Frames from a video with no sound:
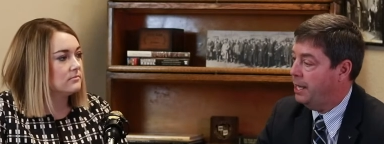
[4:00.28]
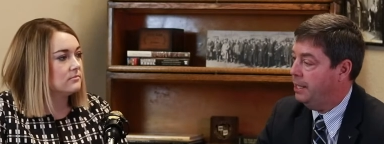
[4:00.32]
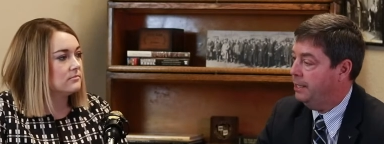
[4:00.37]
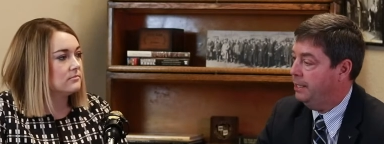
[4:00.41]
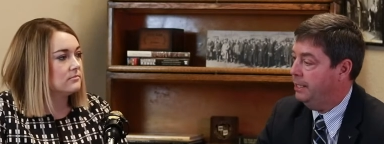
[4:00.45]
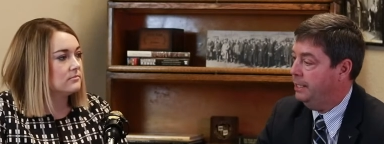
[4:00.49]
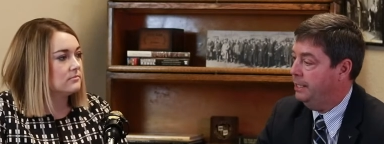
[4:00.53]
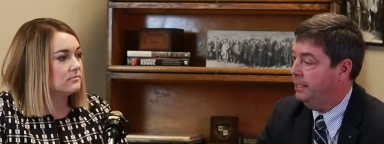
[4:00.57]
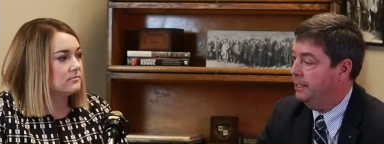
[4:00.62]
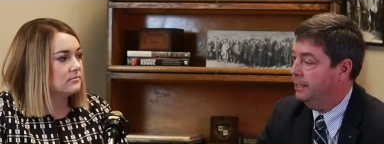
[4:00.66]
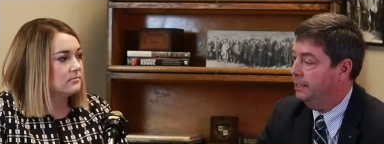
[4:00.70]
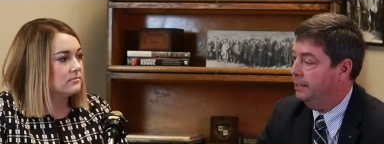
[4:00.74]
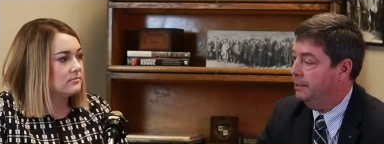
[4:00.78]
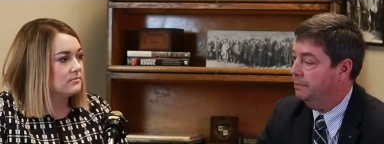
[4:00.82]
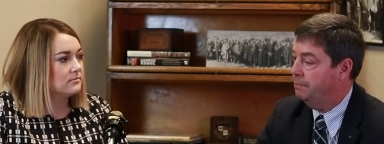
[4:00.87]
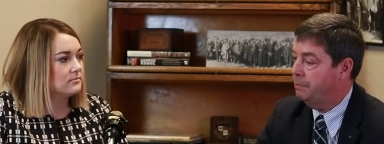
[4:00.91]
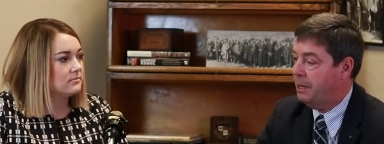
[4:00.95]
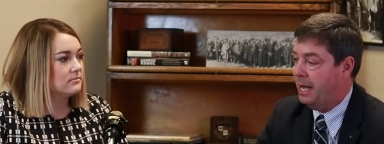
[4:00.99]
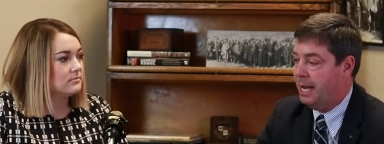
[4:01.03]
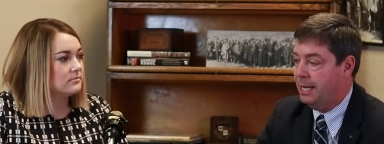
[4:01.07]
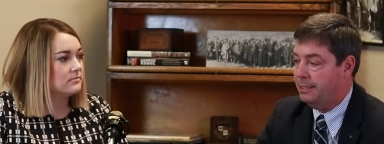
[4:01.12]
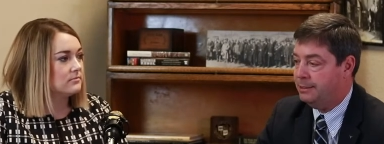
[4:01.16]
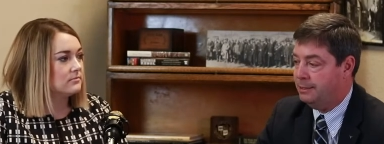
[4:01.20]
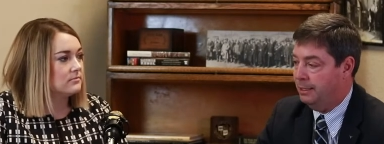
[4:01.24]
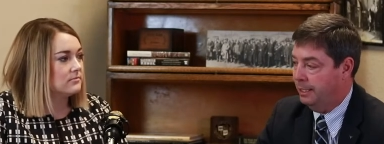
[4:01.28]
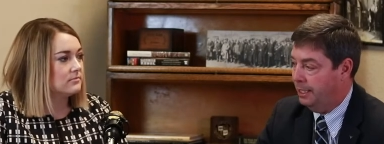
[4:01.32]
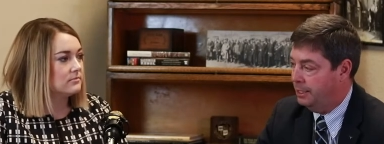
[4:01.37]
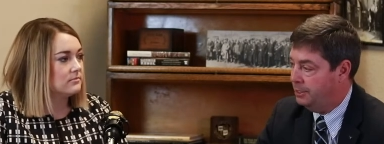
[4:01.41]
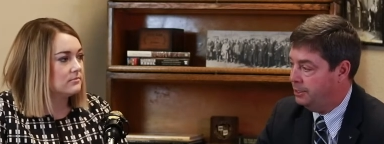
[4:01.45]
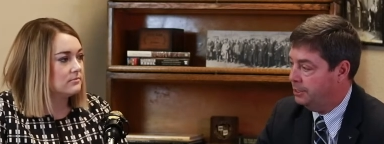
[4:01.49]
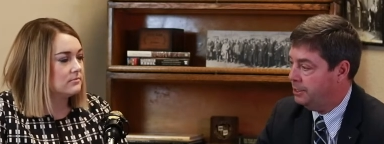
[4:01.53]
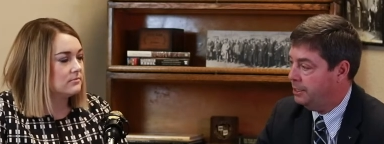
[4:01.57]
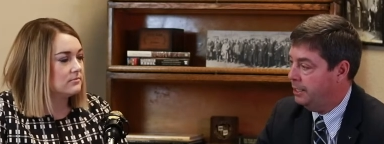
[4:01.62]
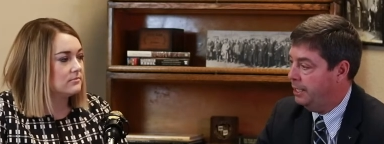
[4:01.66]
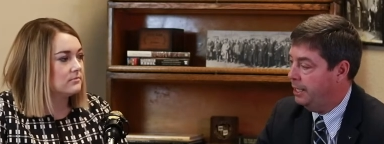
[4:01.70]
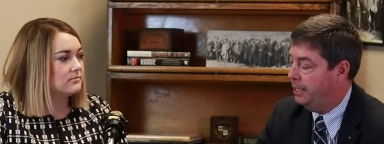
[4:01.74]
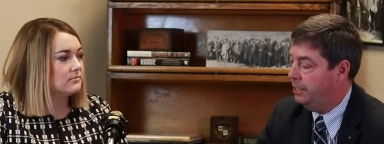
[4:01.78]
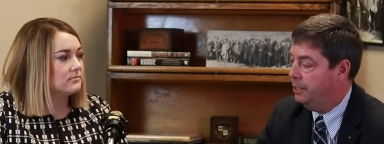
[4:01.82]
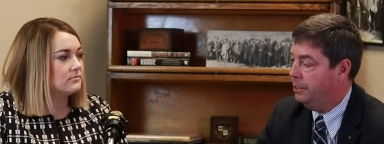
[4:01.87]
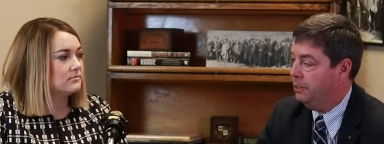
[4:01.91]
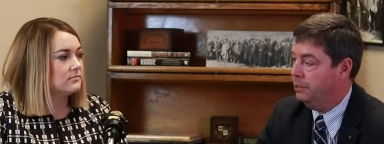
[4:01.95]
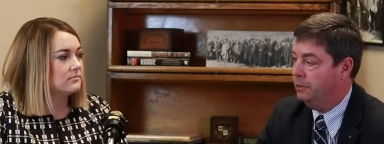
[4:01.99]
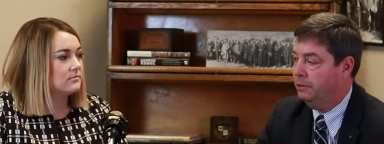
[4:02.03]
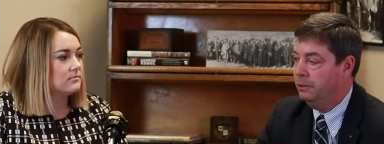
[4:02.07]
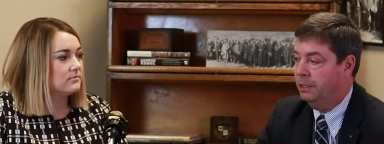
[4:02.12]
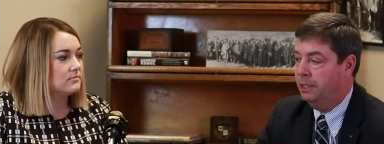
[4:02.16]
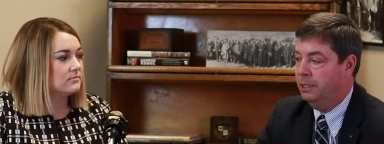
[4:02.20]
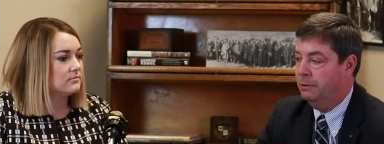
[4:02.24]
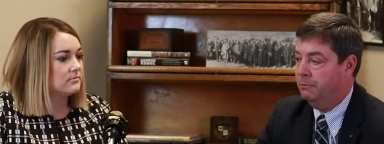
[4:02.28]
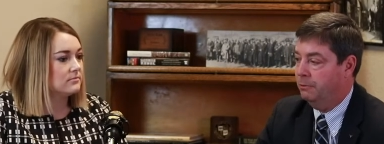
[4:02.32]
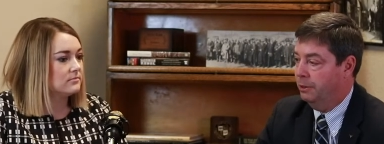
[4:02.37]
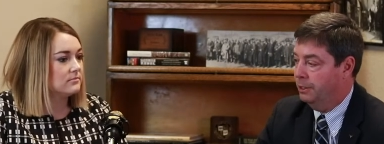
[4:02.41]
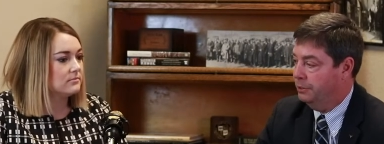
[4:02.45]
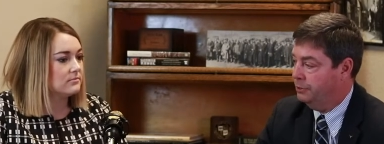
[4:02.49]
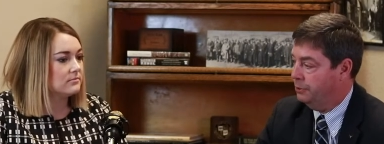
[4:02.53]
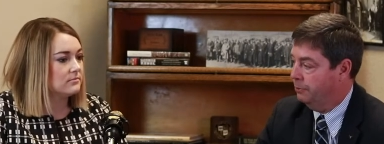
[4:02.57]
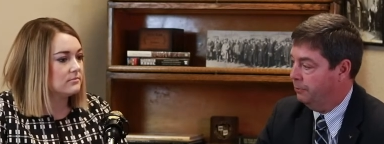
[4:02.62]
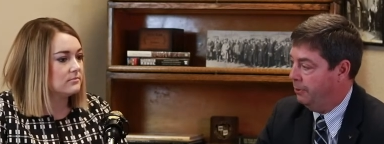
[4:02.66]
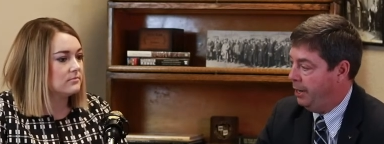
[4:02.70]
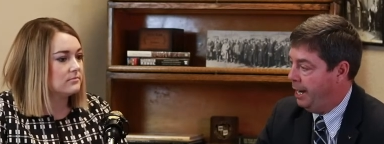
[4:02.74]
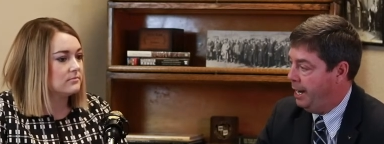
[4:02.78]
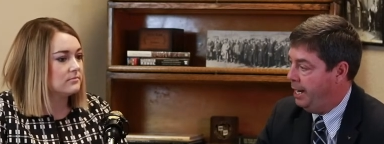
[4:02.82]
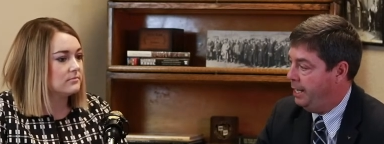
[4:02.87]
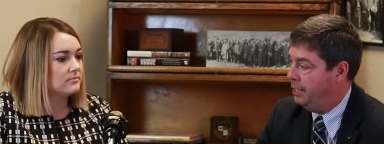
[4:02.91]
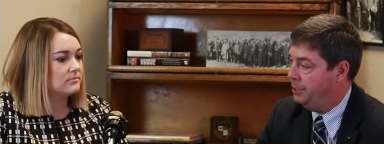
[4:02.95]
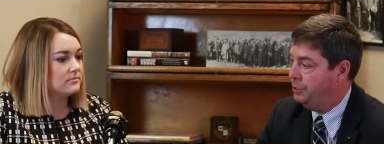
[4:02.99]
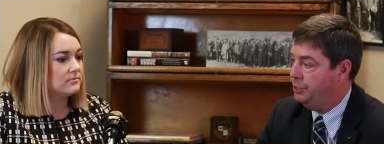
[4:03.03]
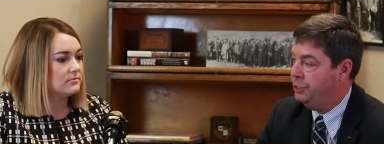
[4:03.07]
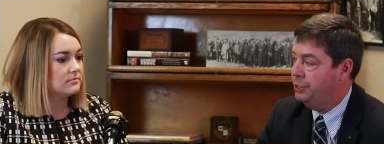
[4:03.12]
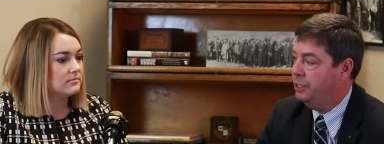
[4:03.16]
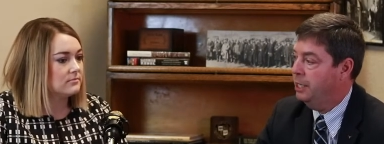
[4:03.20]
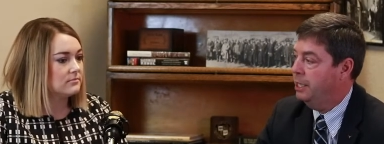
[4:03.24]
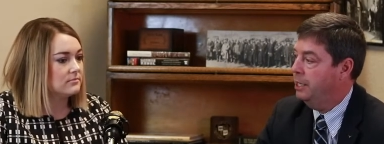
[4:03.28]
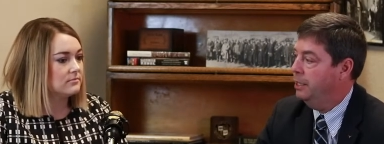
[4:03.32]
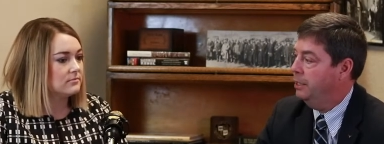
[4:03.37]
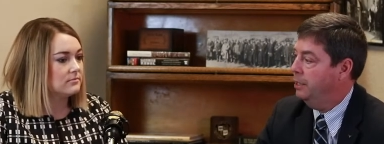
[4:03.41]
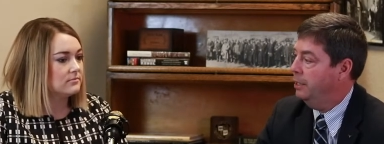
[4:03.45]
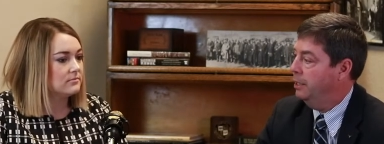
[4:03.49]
Speaker 1: Valley, past legislator, runs a ranch.